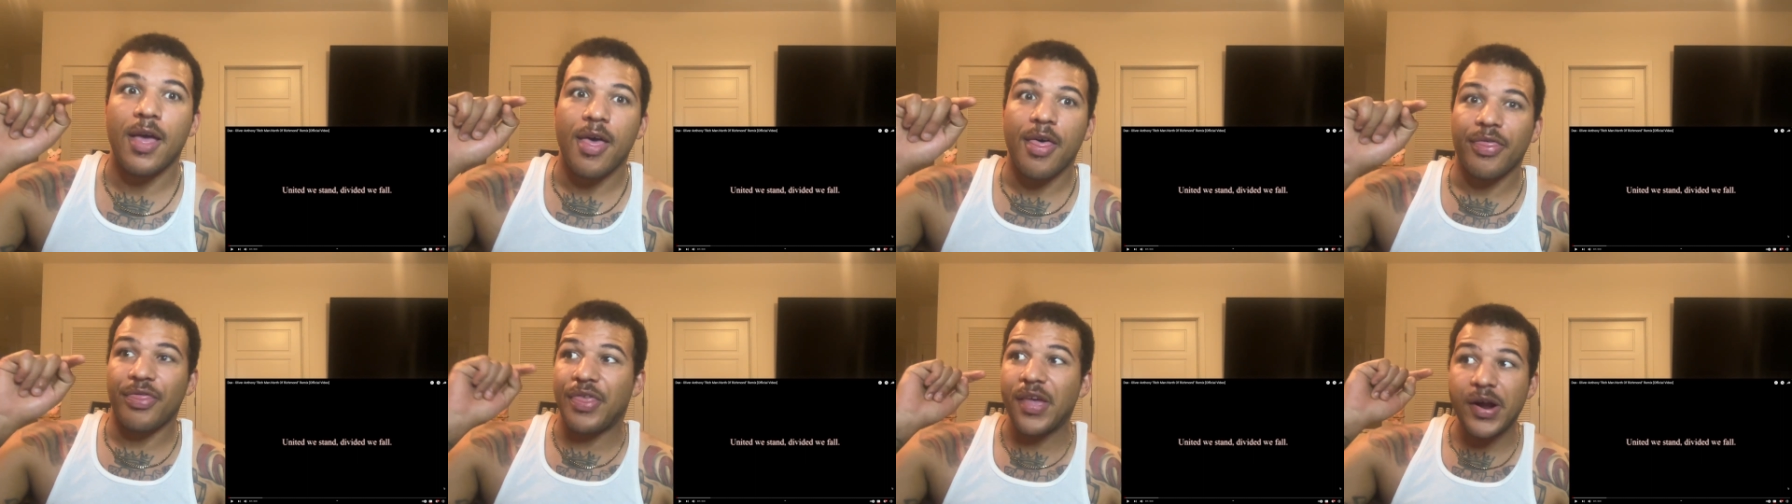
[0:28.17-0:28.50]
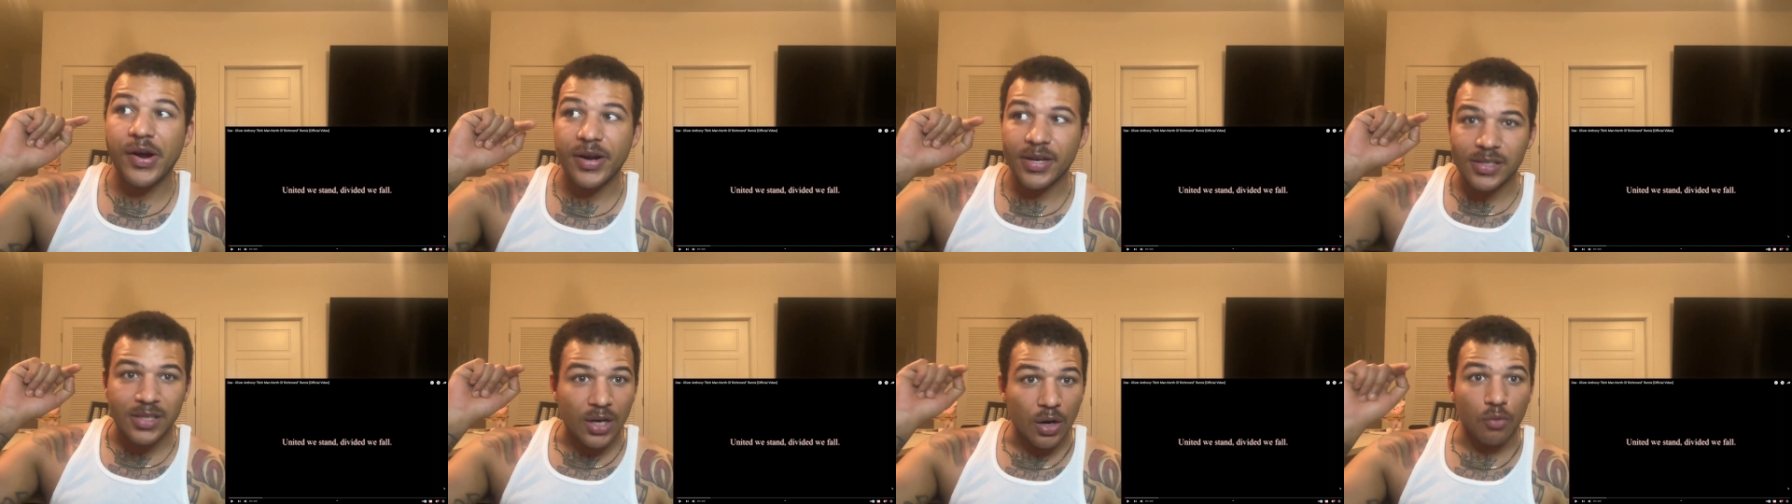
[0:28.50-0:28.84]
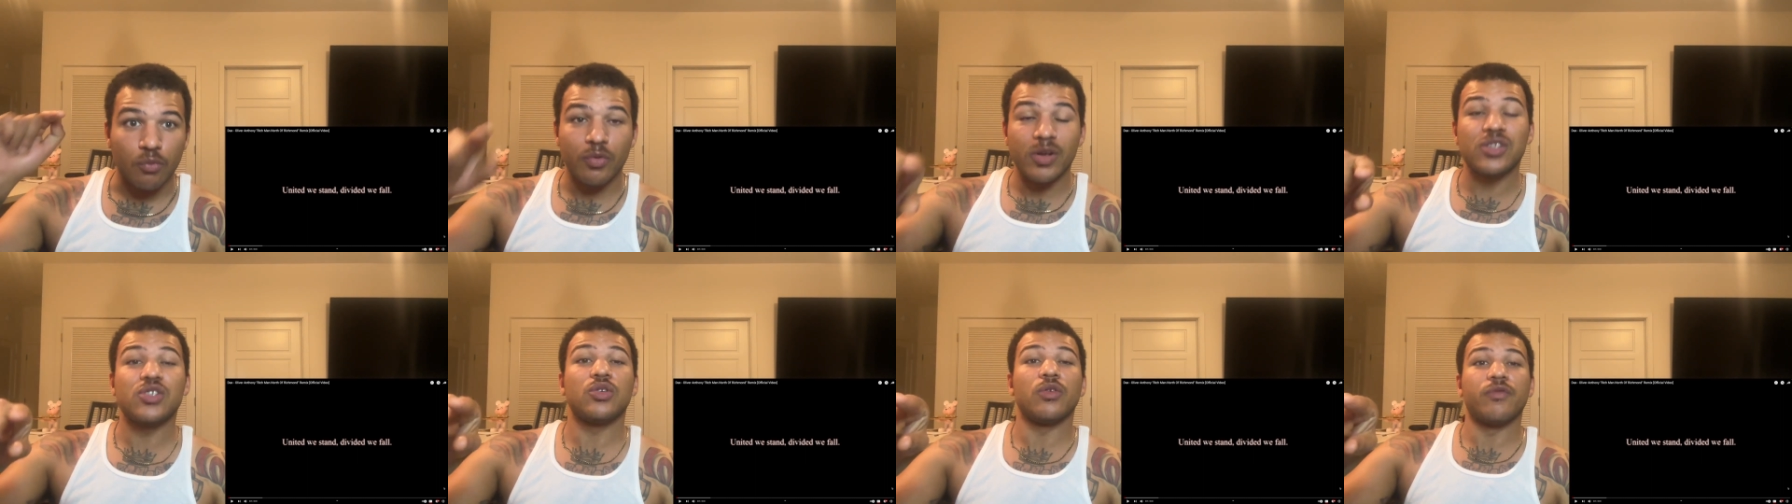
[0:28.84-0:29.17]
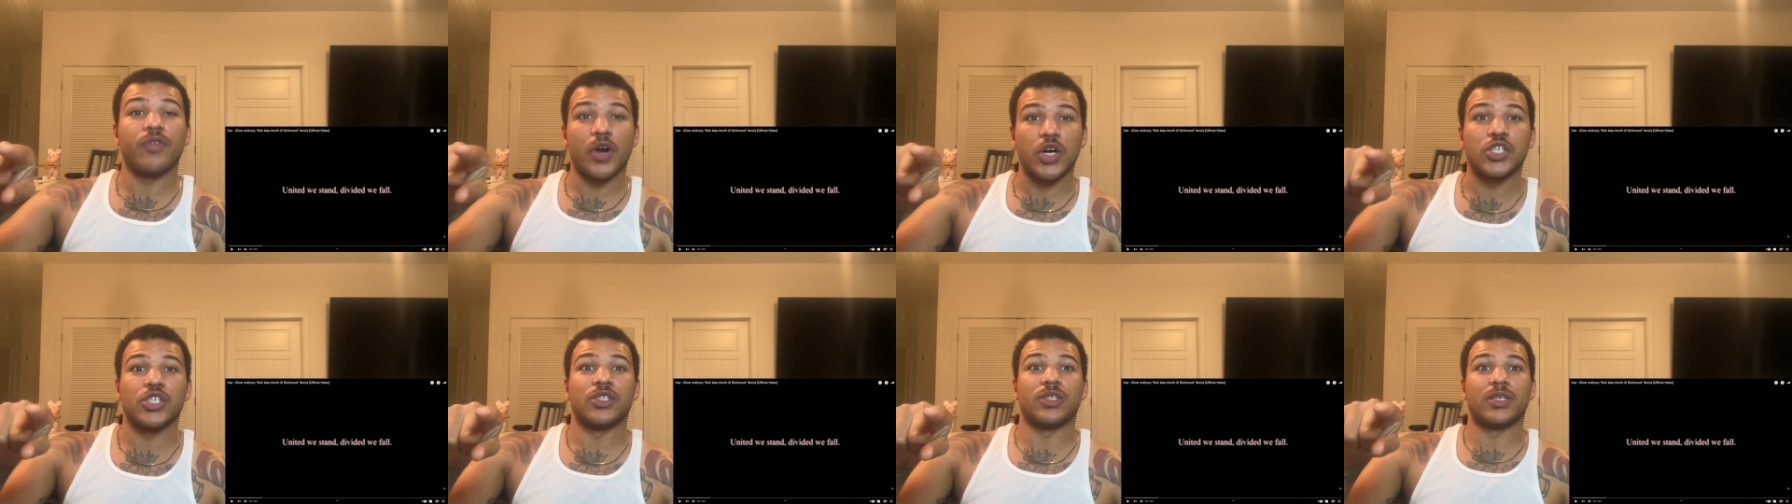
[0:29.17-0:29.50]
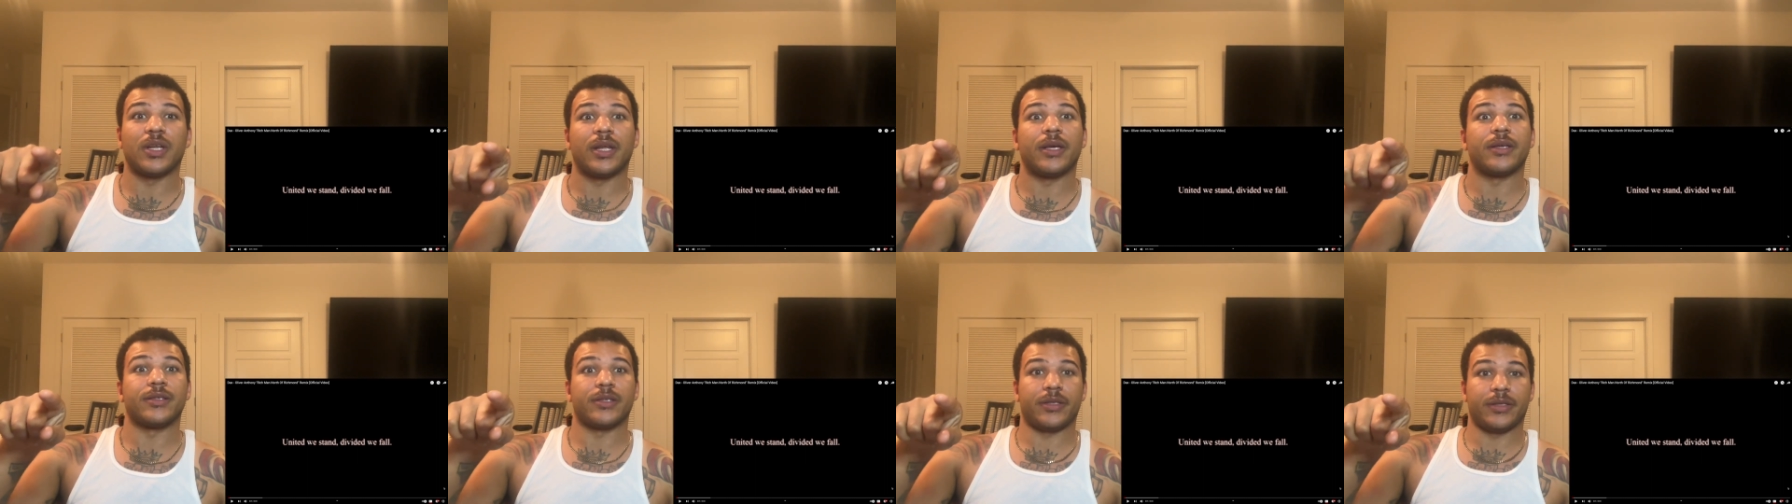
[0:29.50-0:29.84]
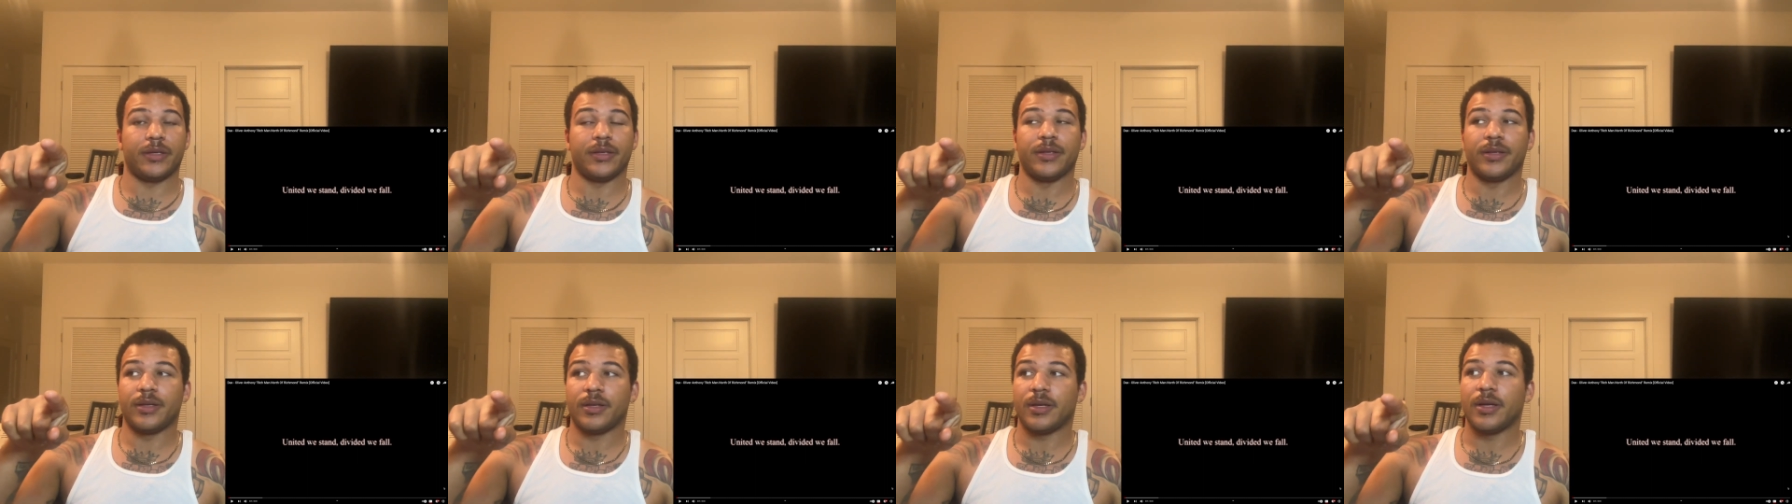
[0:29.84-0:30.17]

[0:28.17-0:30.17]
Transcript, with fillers: there is an original version to this.